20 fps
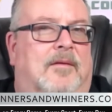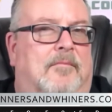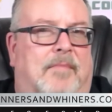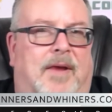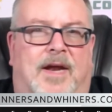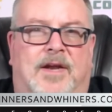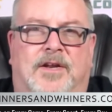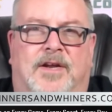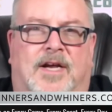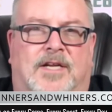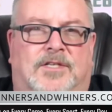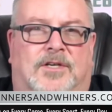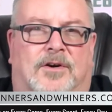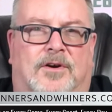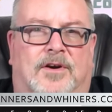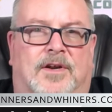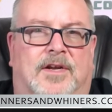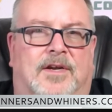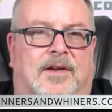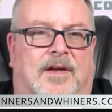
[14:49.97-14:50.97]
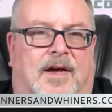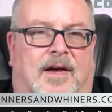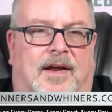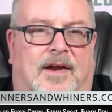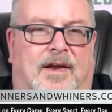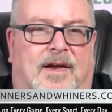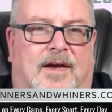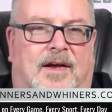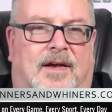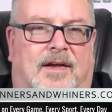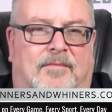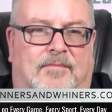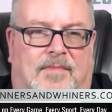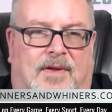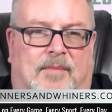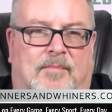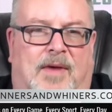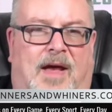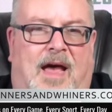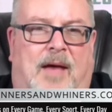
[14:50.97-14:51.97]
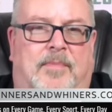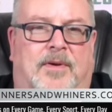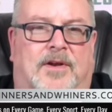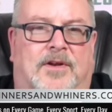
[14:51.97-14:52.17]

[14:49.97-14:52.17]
Man, you guys earn it. I'm happy